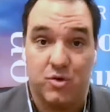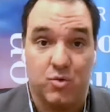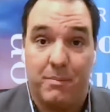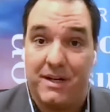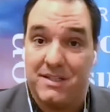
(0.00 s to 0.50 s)
you
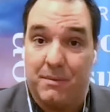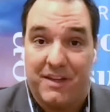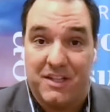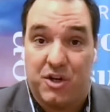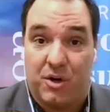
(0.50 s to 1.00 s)
just want to buy
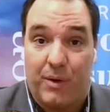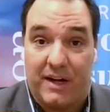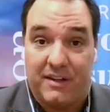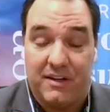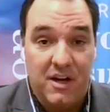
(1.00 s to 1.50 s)
something that's
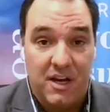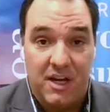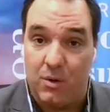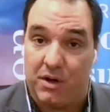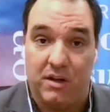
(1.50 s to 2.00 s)
corrected,
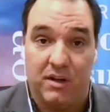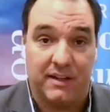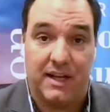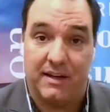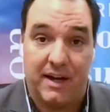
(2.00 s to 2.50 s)
you want to
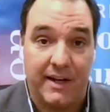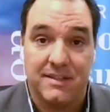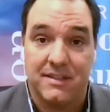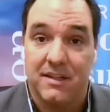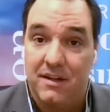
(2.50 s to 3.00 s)
collect that
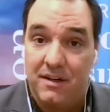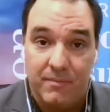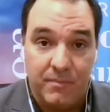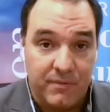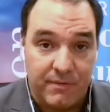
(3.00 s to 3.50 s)
nice
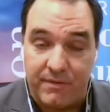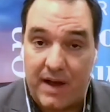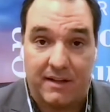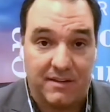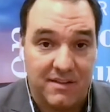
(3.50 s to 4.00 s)

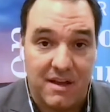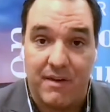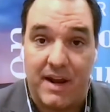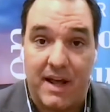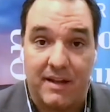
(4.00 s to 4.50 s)
fat
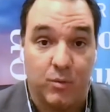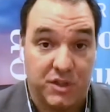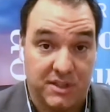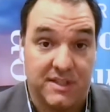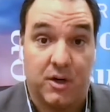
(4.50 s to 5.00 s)
dividend,
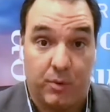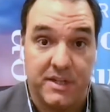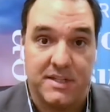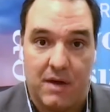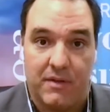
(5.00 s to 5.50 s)
which has
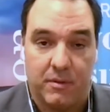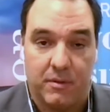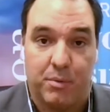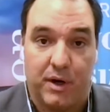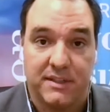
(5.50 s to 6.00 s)
increased now that
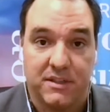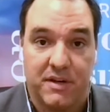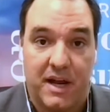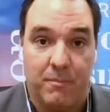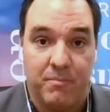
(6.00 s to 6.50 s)
the prices
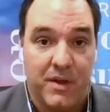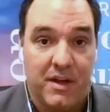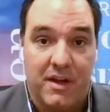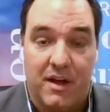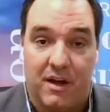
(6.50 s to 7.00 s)
are down.
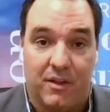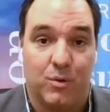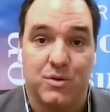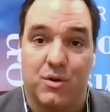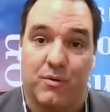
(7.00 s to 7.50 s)

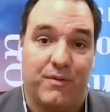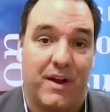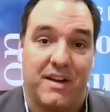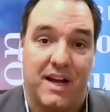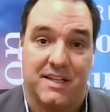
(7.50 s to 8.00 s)
Those are
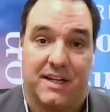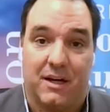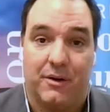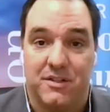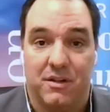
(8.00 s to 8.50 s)
fantastic
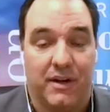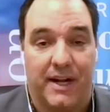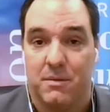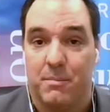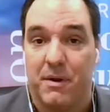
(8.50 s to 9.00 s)
areas to
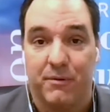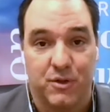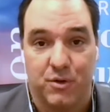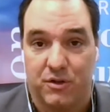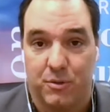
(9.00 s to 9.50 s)
look at, some
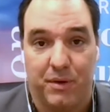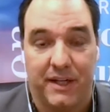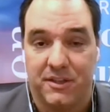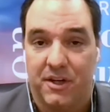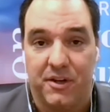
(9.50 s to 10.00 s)
infrastructure
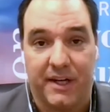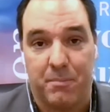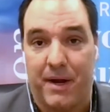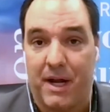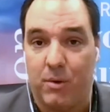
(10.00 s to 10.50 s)
plays. You
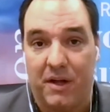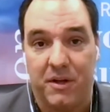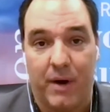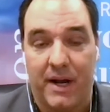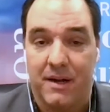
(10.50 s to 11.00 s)
get paid
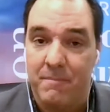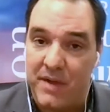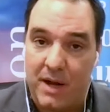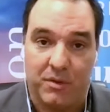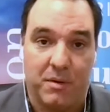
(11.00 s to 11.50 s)
while you wait,
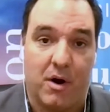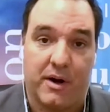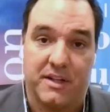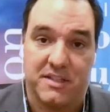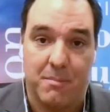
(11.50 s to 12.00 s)
and when the
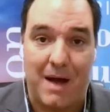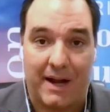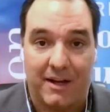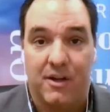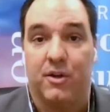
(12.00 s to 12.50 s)
markets come
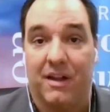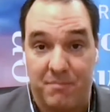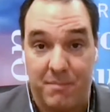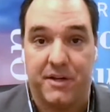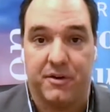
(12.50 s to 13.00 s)
back, you'll
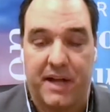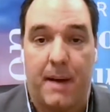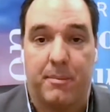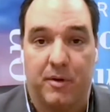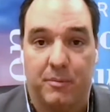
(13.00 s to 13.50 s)
have made your
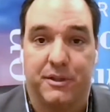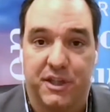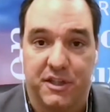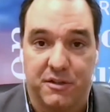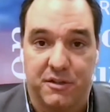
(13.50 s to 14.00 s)
capital
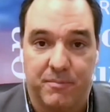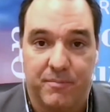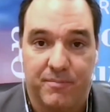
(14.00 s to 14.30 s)
appreciation.